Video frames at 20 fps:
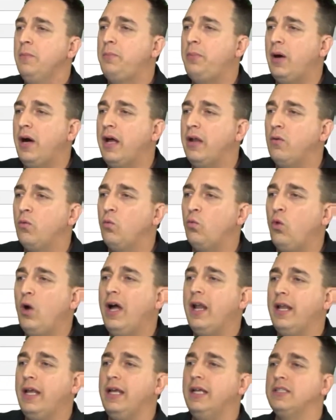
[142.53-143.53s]
But
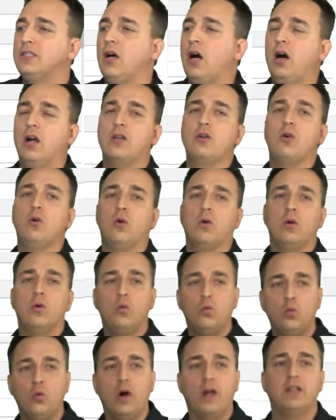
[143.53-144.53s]
what is ENCOR?
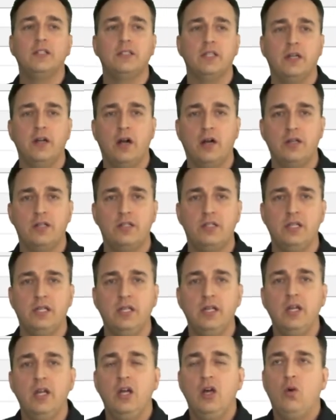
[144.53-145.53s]
What is ENARSI?